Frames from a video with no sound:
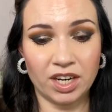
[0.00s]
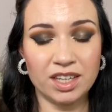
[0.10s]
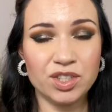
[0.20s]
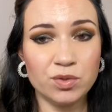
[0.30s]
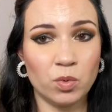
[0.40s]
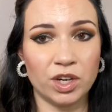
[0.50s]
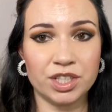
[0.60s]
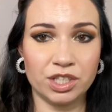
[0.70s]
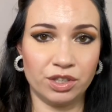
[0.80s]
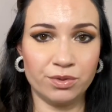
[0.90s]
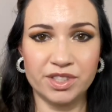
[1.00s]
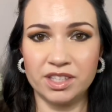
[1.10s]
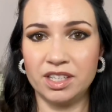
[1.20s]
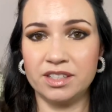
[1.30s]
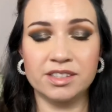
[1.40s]
I do want to use
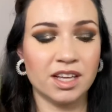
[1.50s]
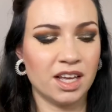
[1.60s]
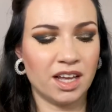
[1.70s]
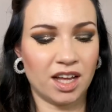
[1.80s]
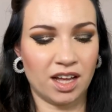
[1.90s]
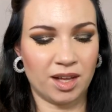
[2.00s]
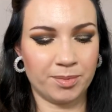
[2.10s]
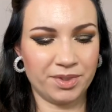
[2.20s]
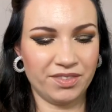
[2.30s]
these, um,